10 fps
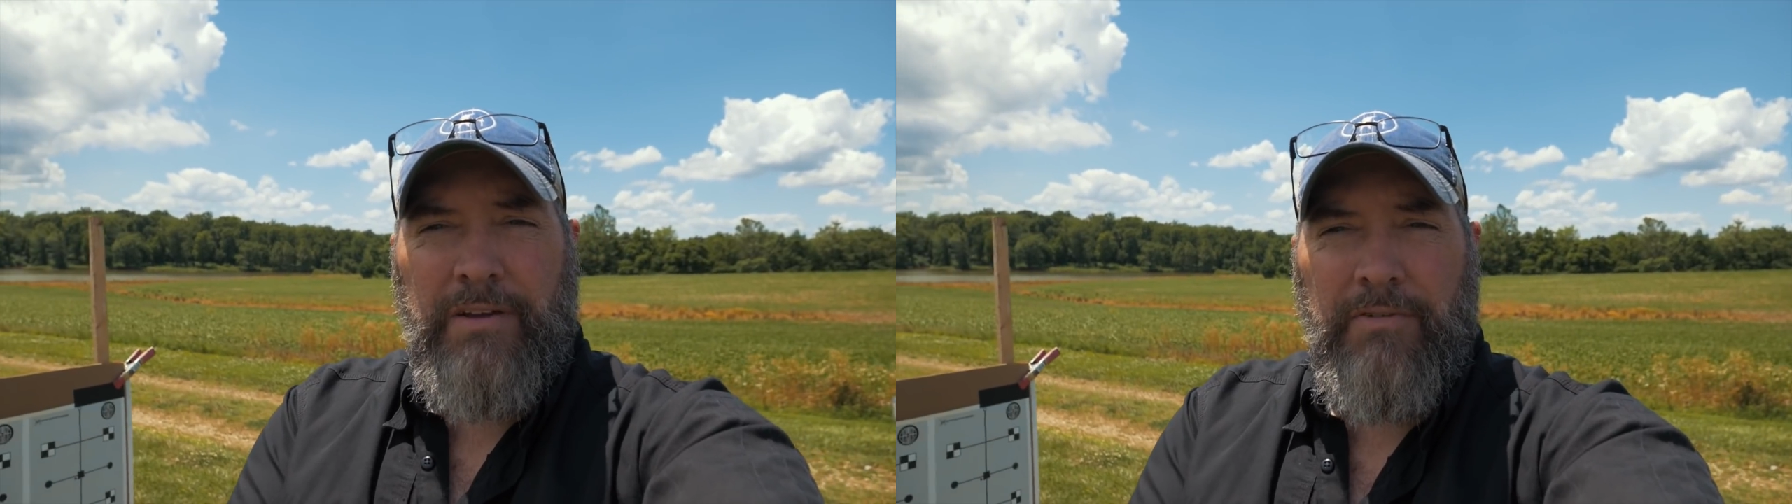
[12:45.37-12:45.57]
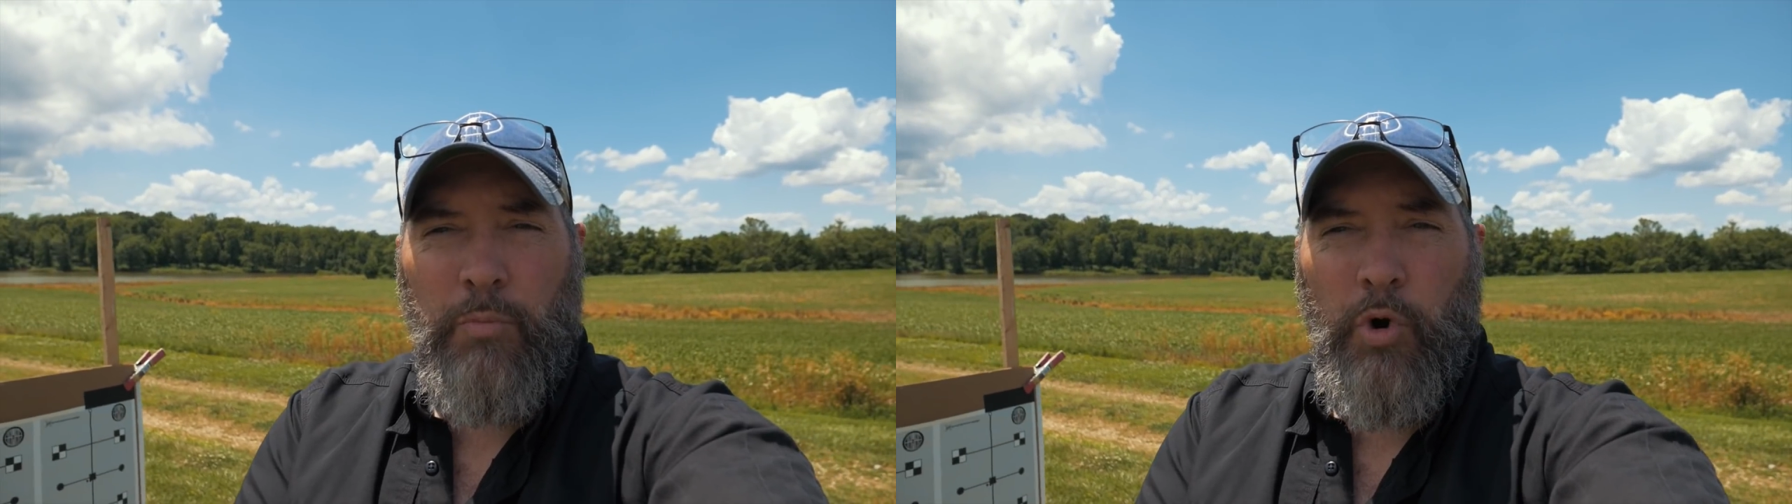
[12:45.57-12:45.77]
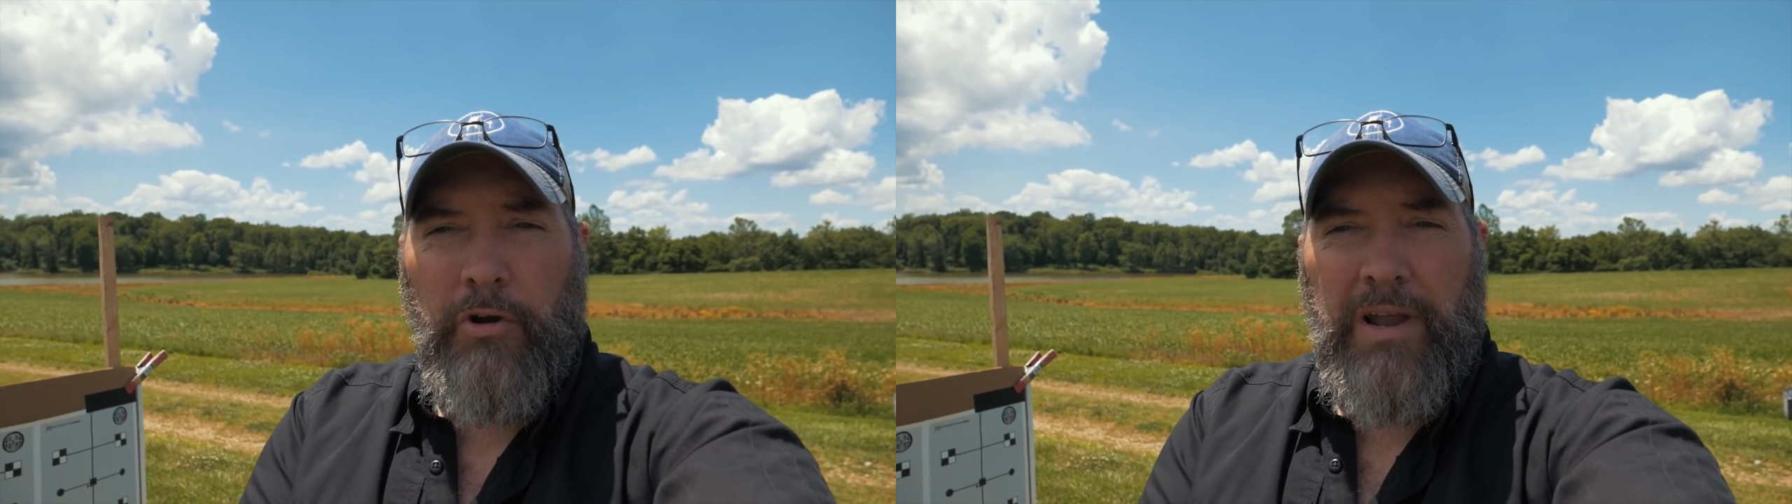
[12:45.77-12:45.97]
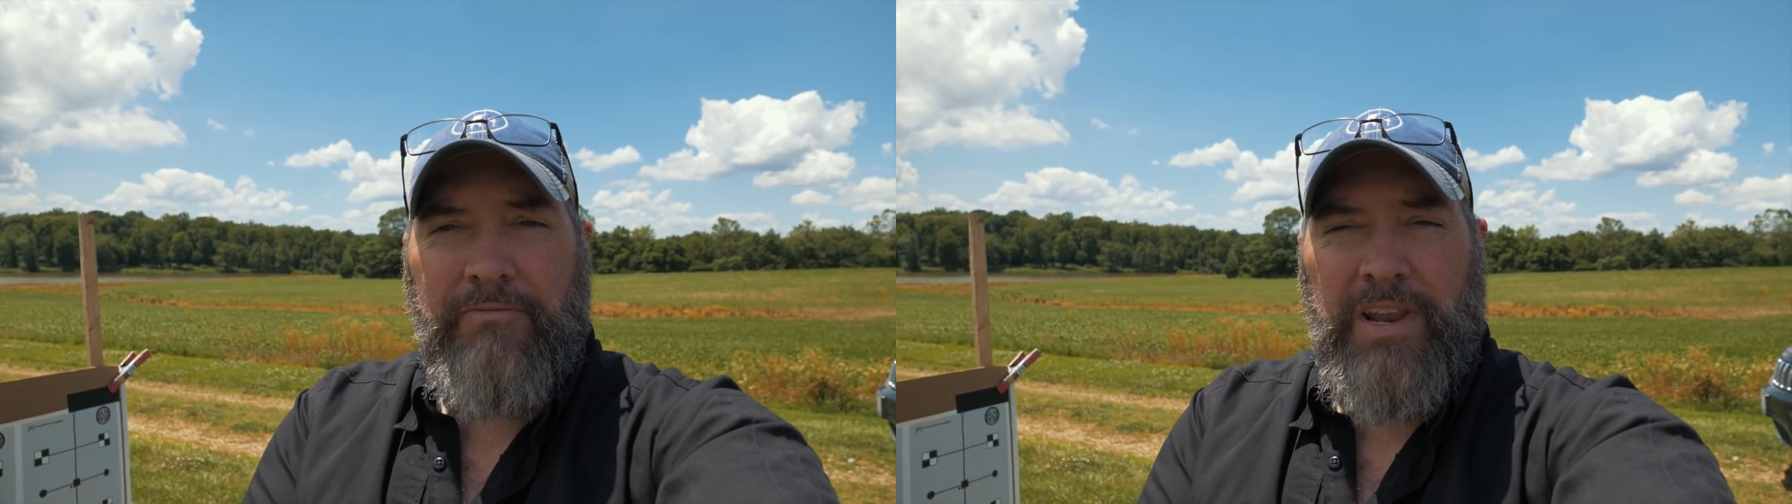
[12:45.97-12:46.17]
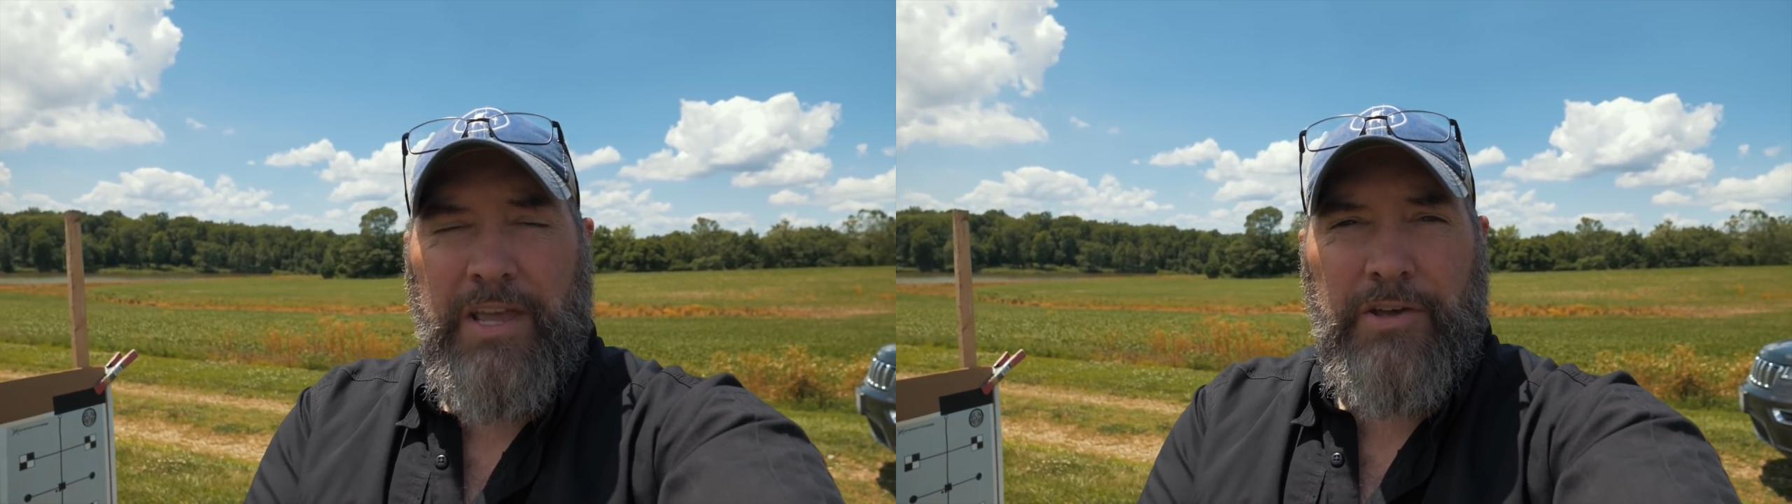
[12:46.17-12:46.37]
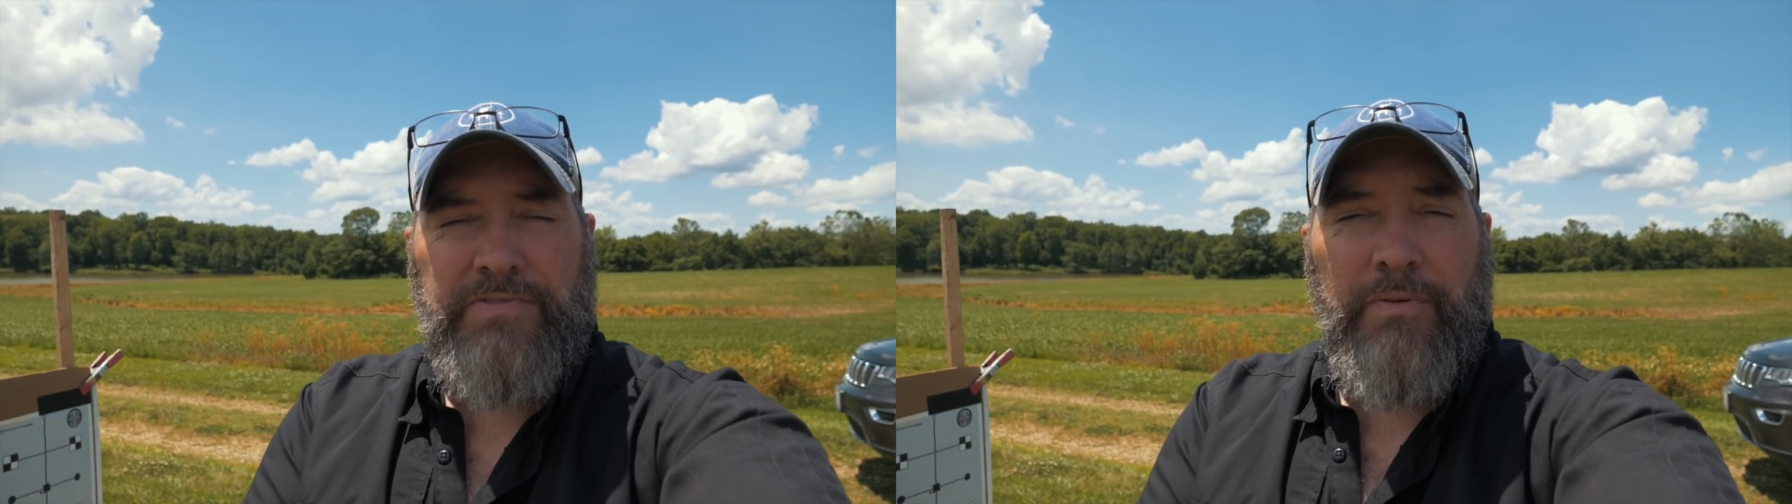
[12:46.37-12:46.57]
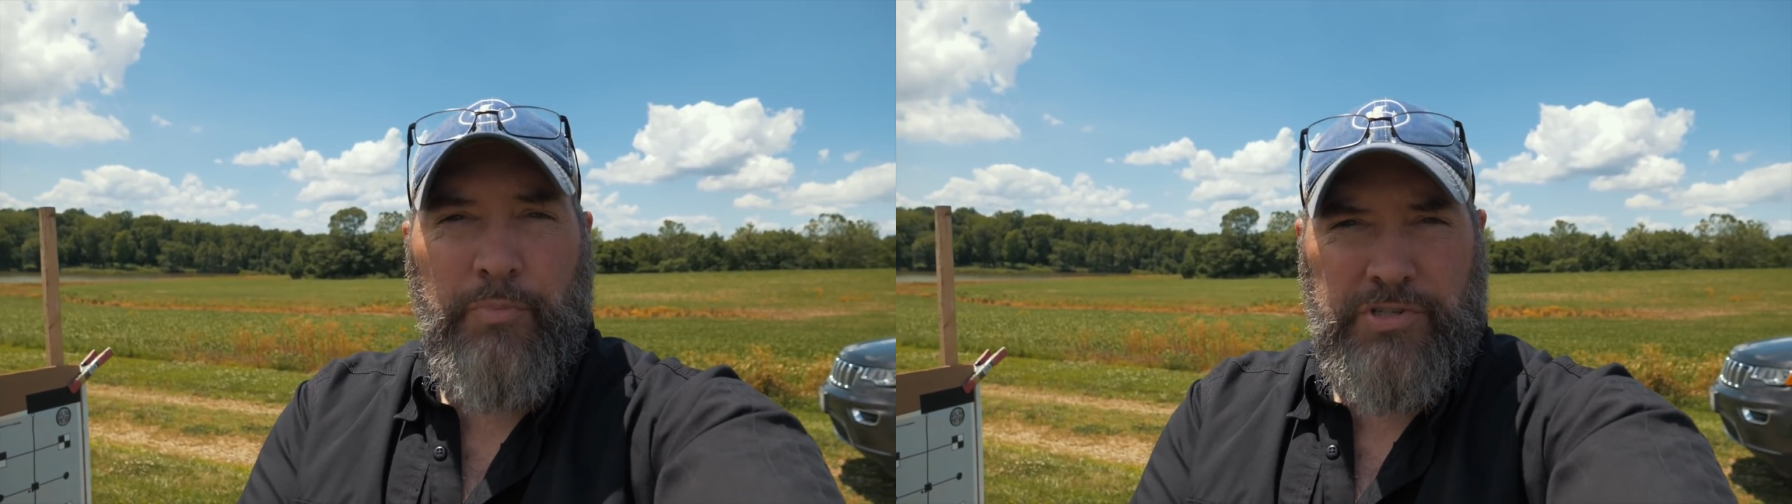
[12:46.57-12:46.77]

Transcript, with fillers: for more great videos from